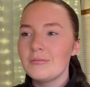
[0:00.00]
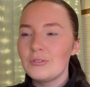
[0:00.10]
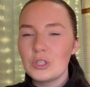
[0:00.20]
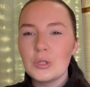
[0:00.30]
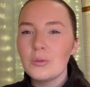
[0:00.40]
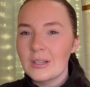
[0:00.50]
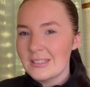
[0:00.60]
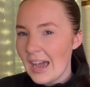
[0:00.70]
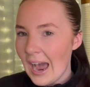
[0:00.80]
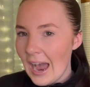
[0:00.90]
do a
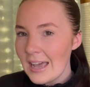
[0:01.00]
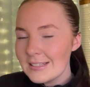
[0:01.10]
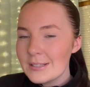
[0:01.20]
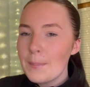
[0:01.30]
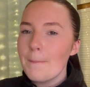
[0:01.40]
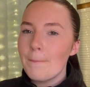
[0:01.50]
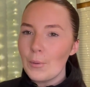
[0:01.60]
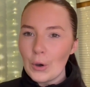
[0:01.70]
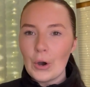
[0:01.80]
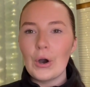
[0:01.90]
task,
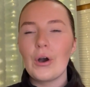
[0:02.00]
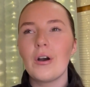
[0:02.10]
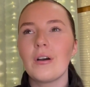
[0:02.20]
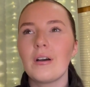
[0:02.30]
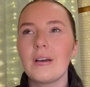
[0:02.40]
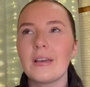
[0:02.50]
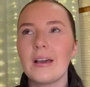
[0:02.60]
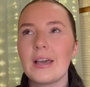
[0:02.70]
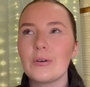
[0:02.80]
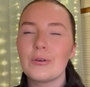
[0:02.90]
but
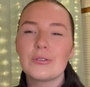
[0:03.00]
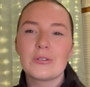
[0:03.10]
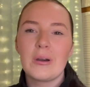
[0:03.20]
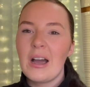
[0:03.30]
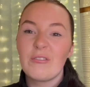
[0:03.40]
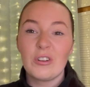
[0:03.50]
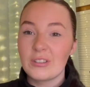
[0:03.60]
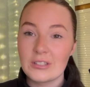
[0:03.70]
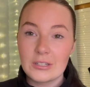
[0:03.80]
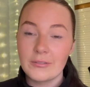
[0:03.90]
I also have nothing
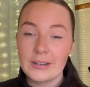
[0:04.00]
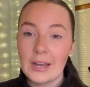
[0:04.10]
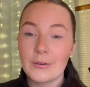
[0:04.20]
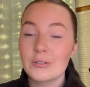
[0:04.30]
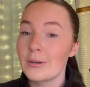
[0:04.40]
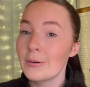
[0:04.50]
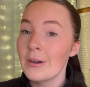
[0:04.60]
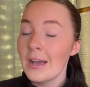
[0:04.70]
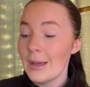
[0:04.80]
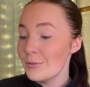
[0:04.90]
to do right now, so
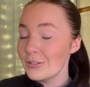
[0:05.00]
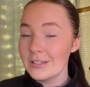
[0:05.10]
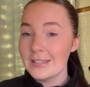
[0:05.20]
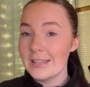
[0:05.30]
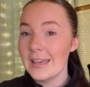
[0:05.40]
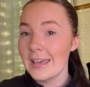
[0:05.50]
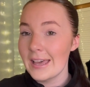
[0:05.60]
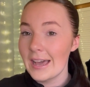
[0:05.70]
I'm just gonna sit here.